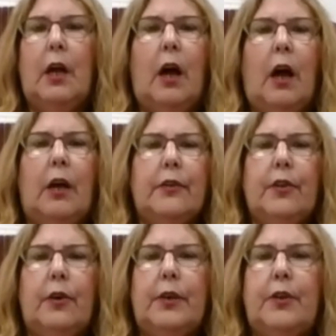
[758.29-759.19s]

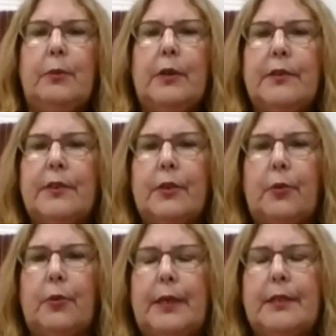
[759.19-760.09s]
Also, Huber has
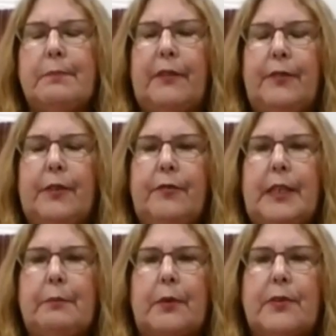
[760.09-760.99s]
increased by
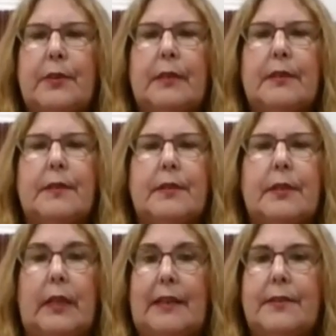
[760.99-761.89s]
15% since the
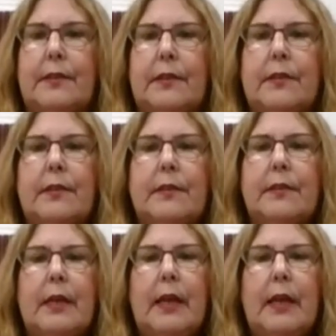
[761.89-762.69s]
last census.